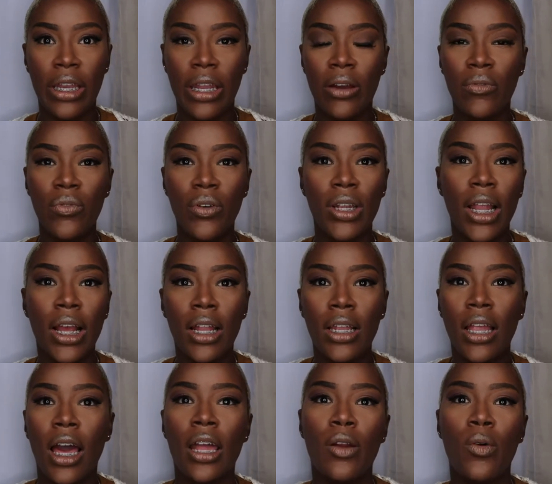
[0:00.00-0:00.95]
And I feel like a
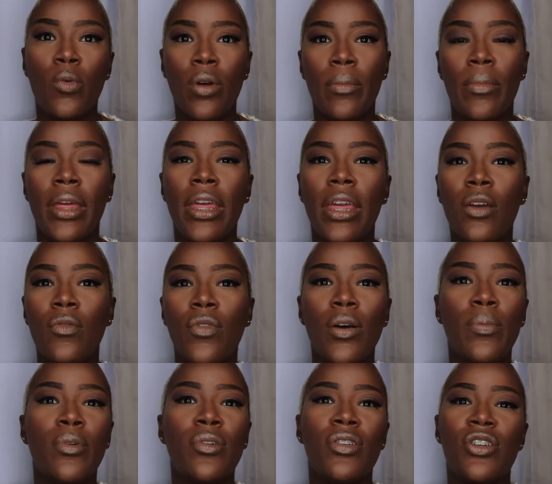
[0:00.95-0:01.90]
lot of women give
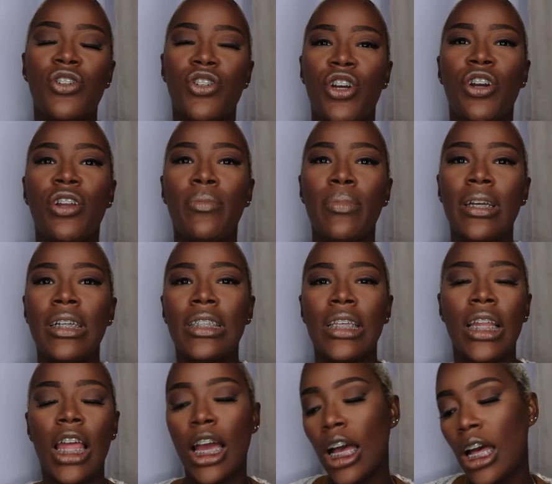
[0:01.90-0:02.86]
up on the journey because
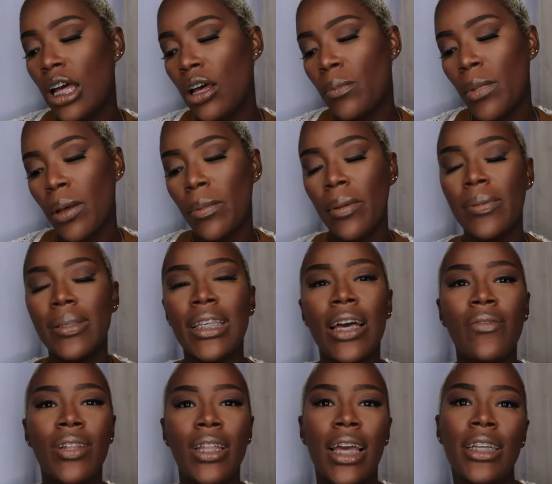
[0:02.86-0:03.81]
they're like, oh, my baby's
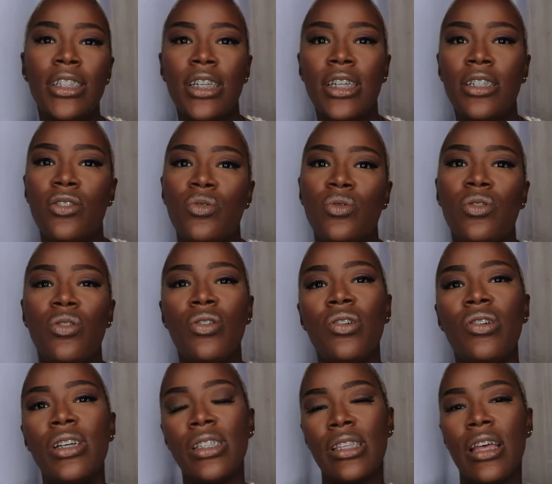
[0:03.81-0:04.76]
having latching issues. Oh,
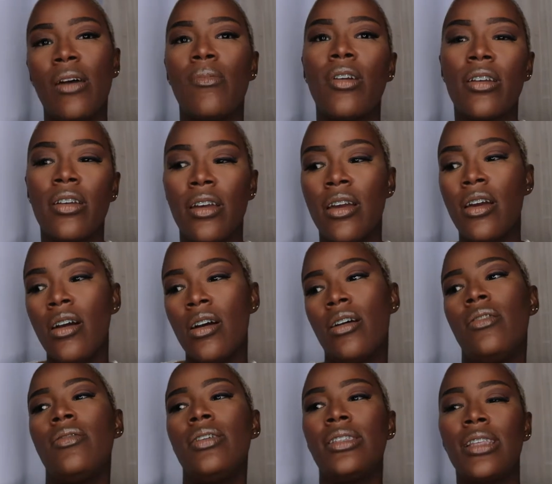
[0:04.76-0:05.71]
oh, it's not working.
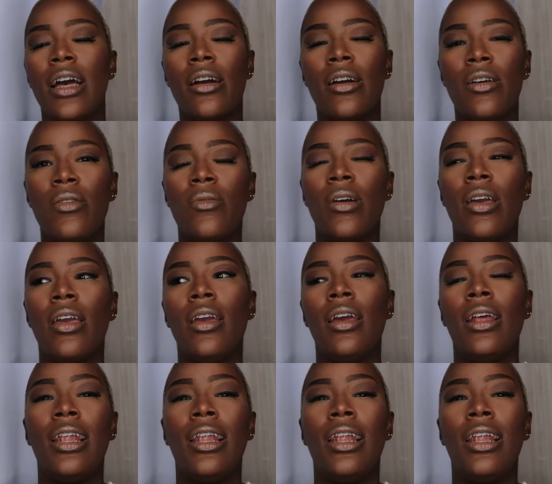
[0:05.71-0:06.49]
Oh, it's not going.